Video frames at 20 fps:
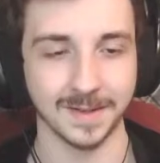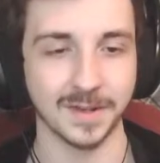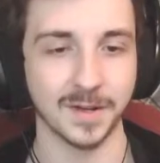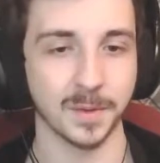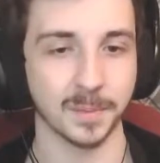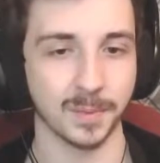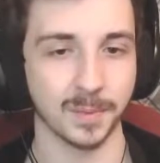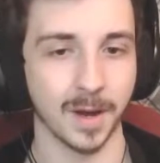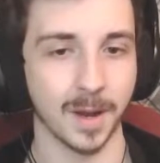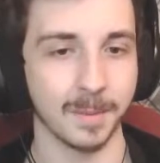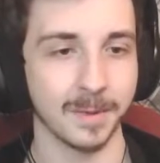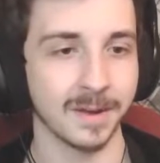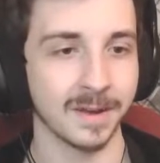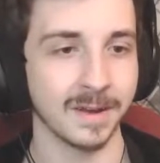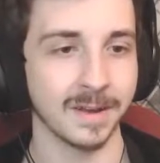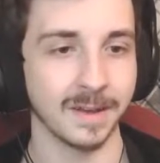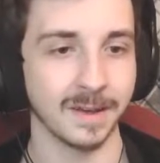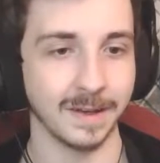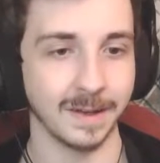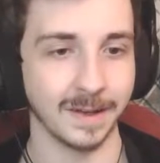Like, you're probably
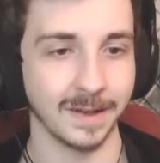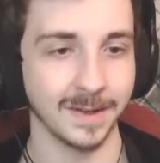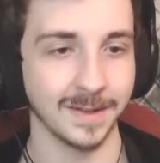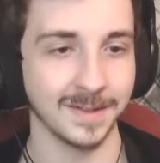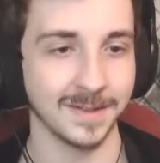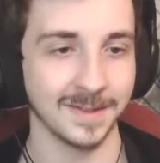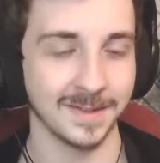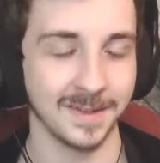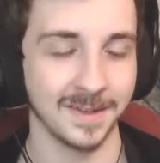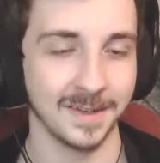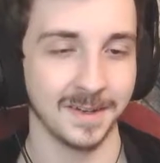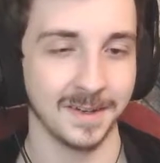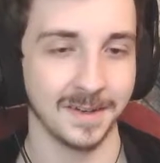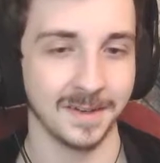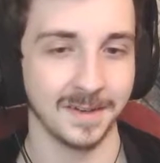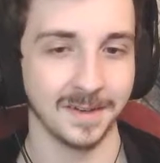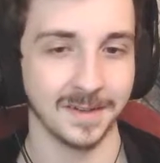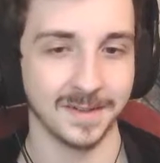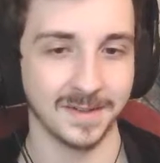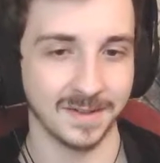gonna get hits,
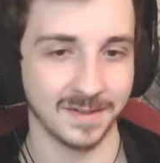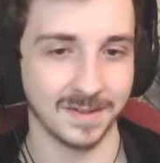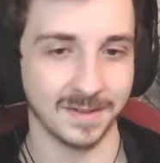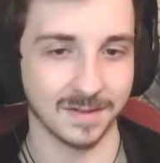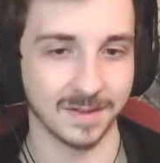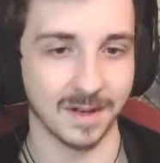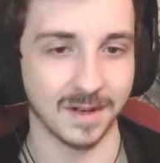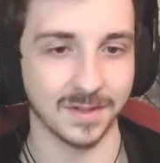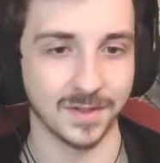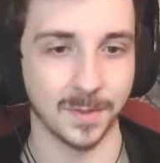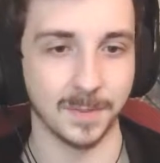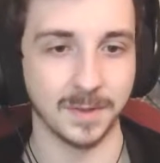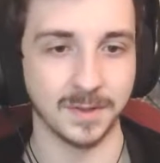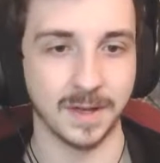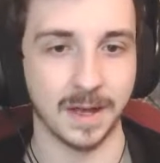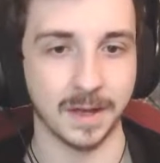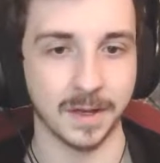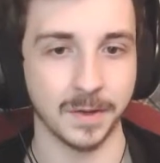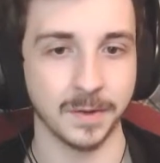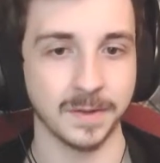since it's got so much
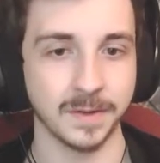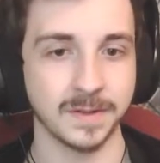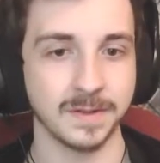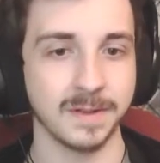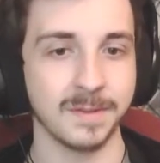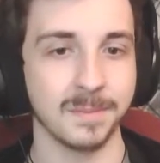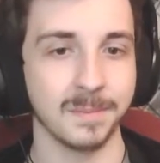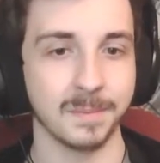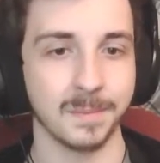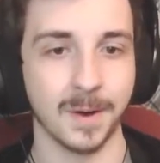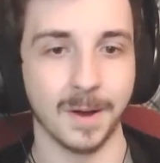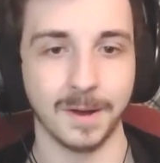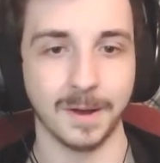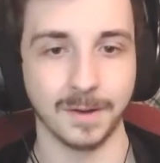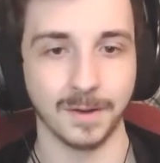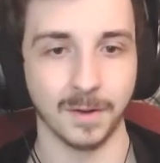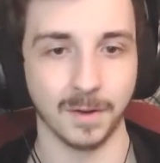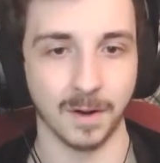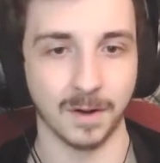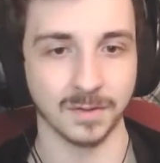accuracy, but
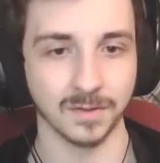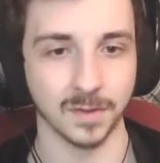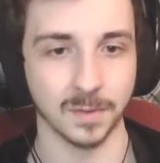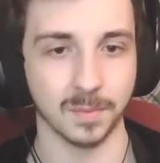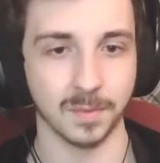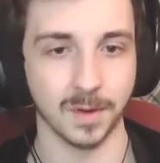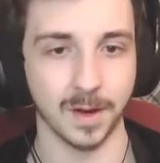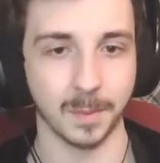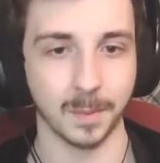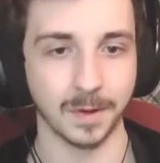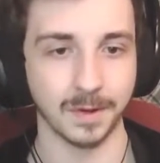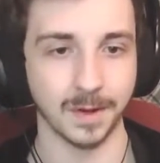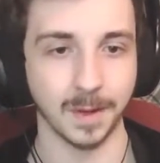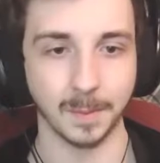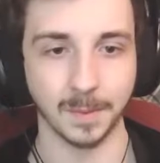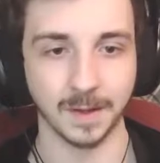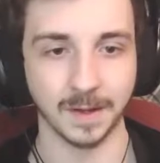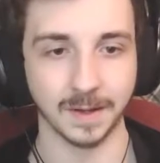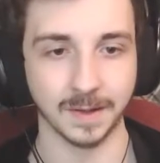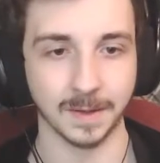you're also probably
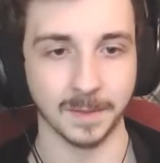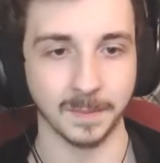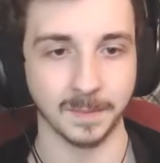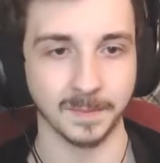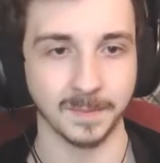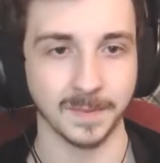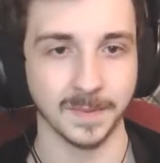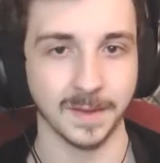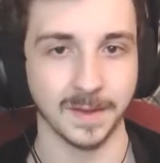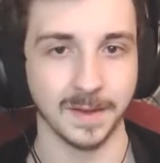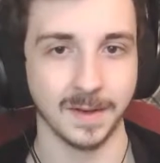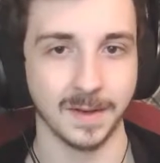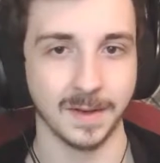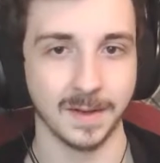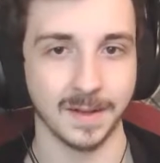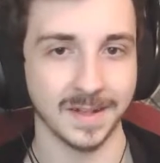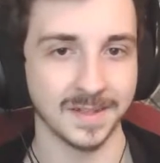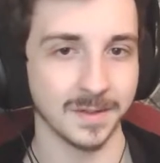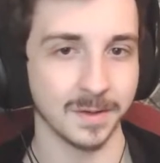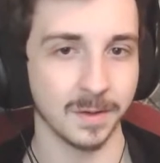doubling them.
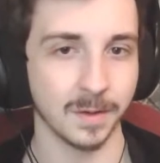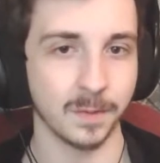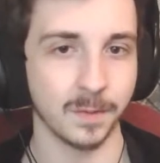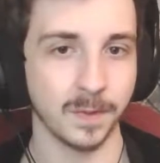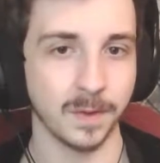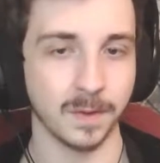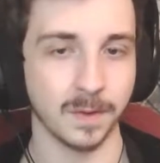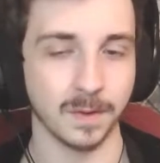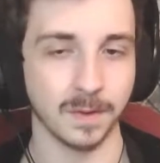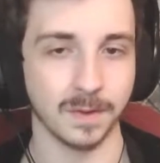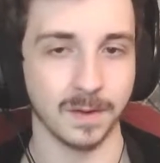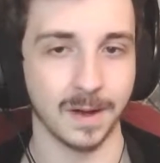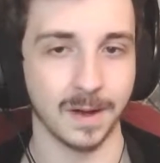That's a good feel.